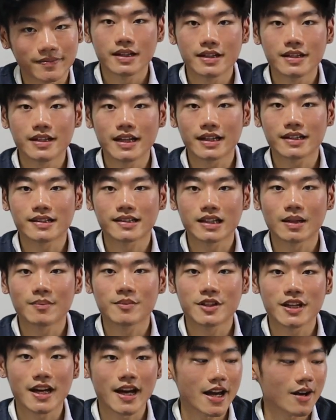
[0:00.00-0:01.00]
Next
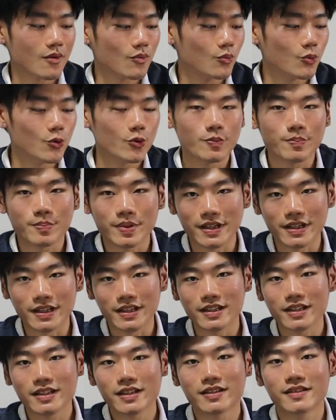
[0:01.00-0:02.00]
subject would
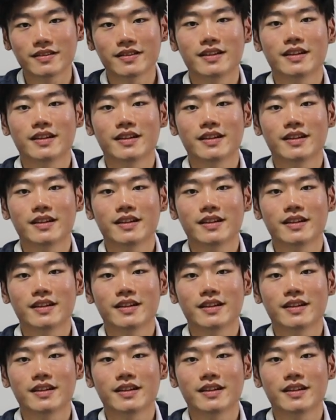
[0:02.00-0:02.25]
be